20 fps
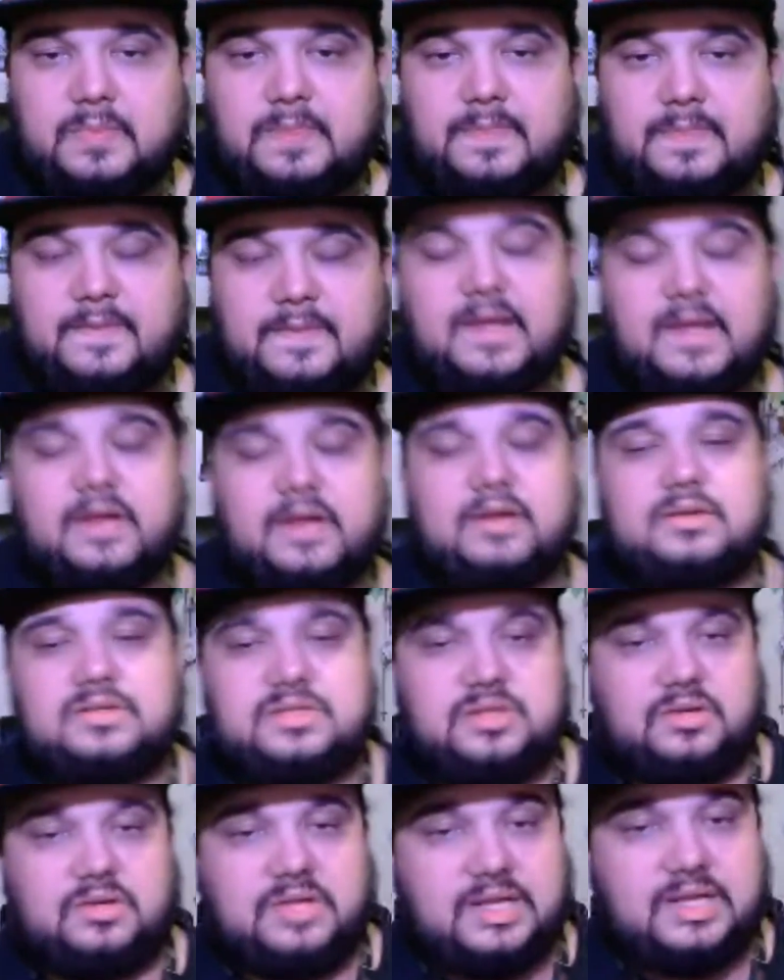Yeah,
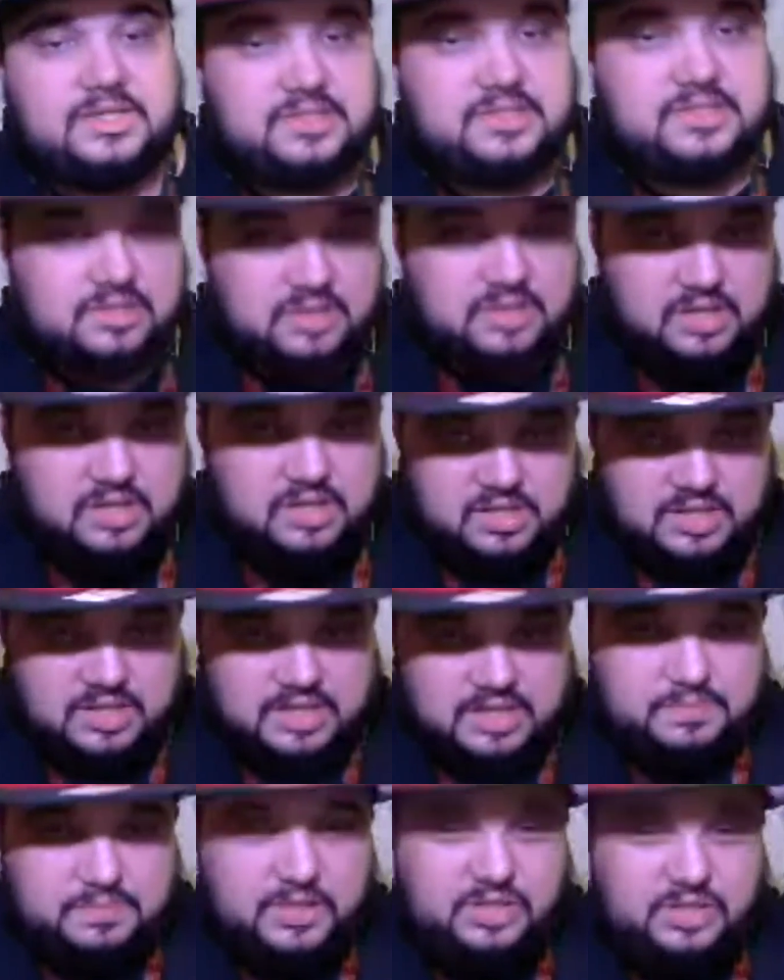so that's
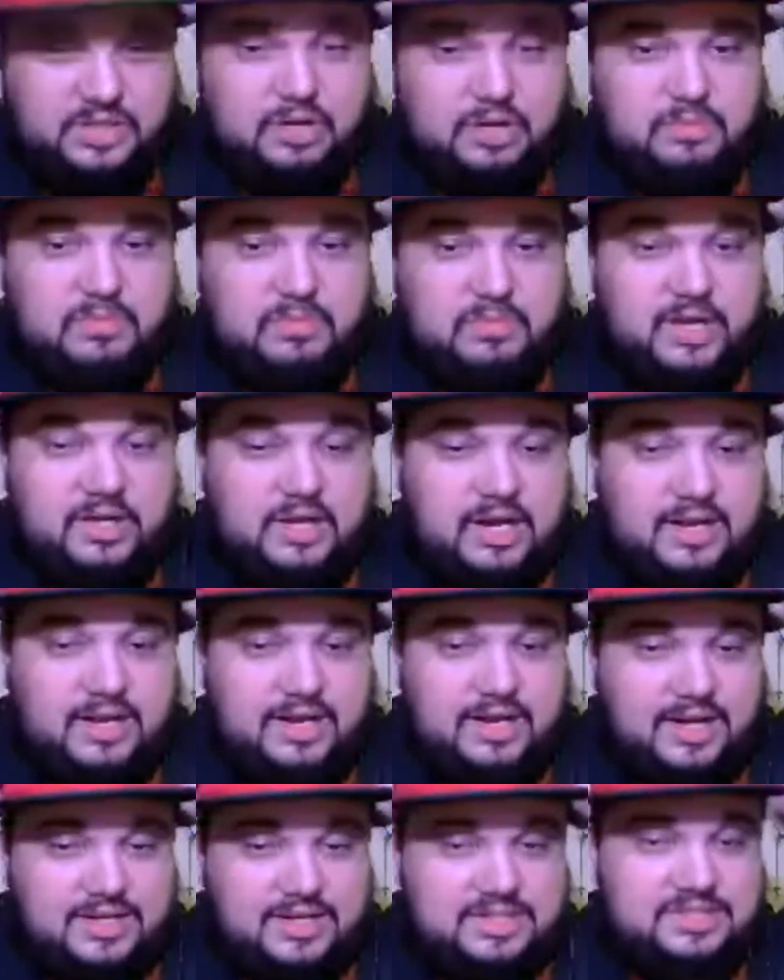that's pretty dope, man. I,
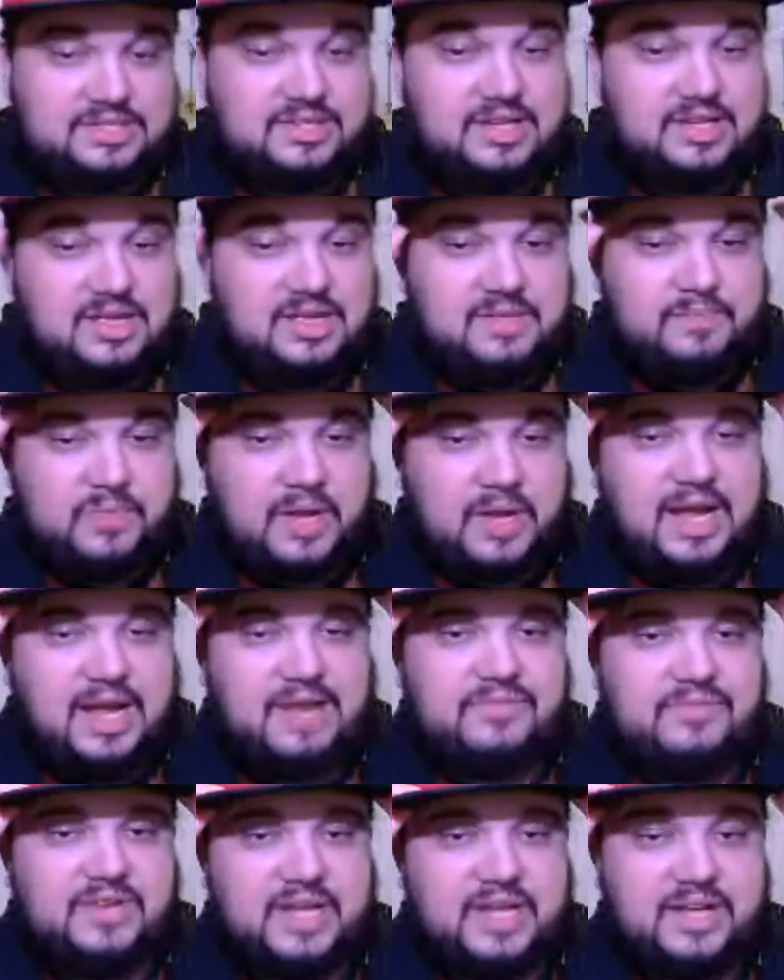I just I
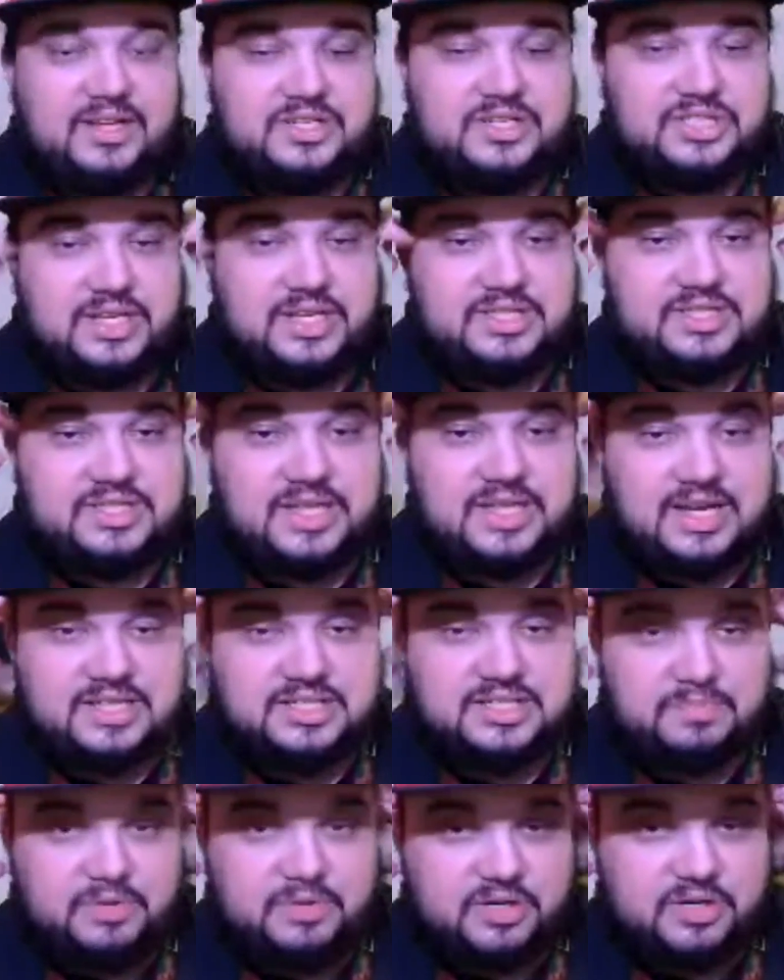haven't had a chance to
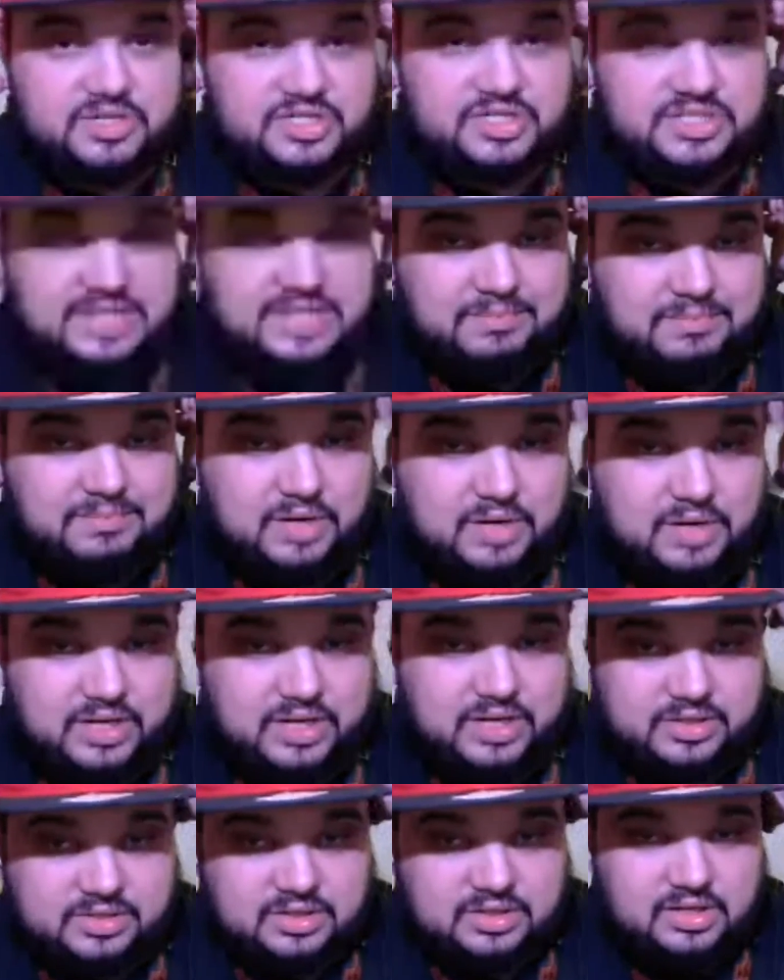actually purchase that
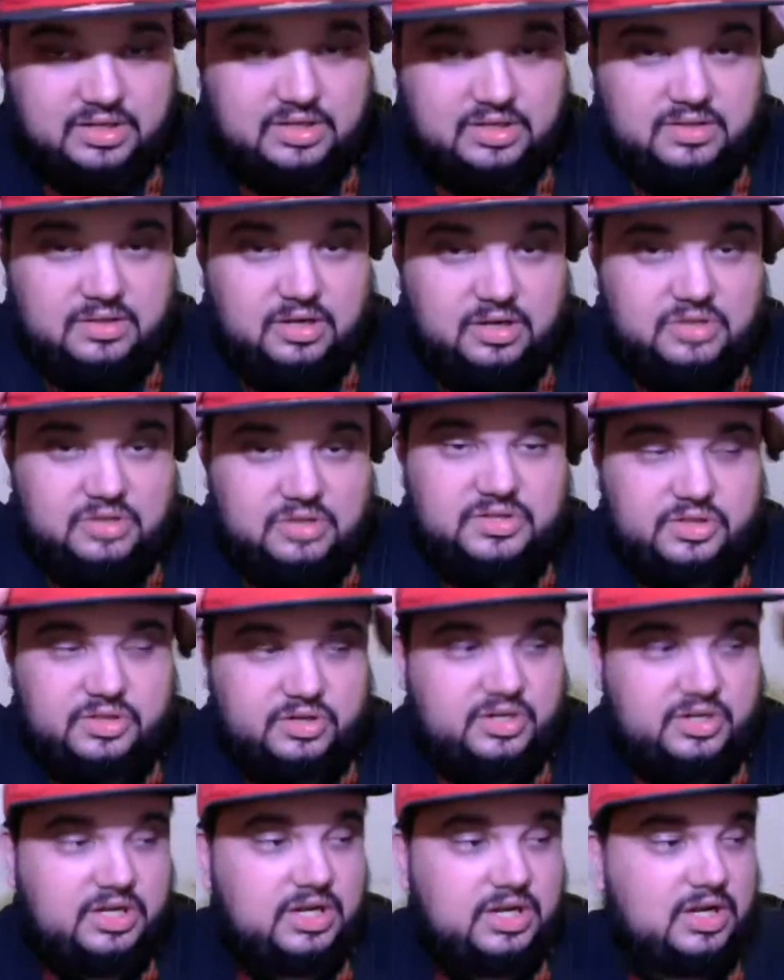product. Hundred
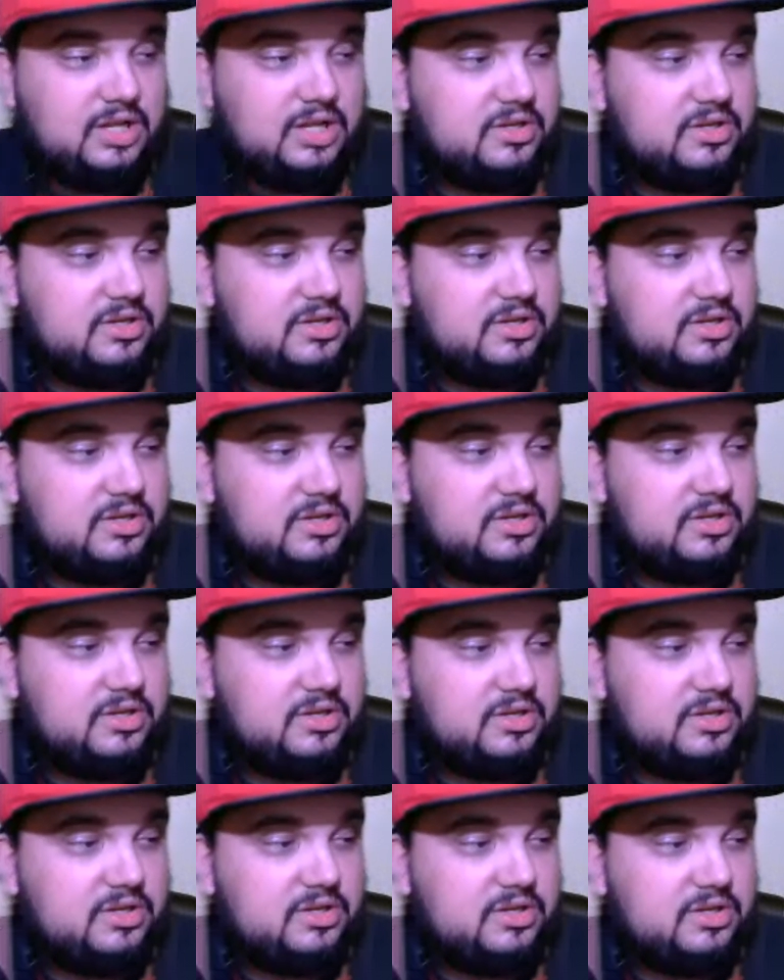thirty dollars. Uh,
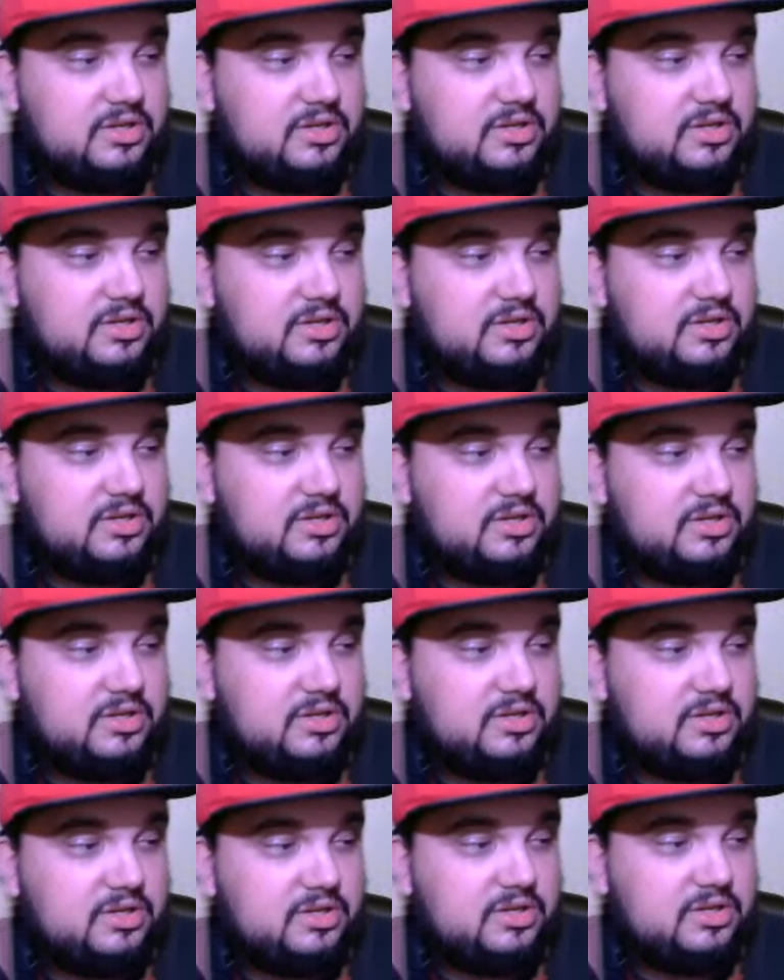just haven't had a
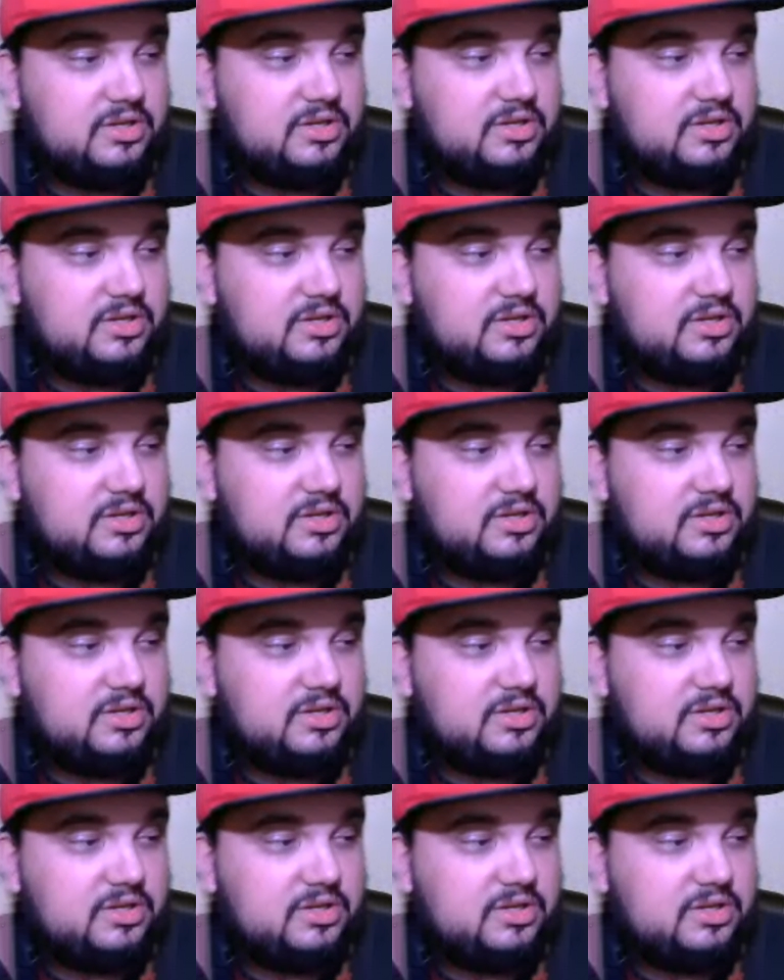chance to get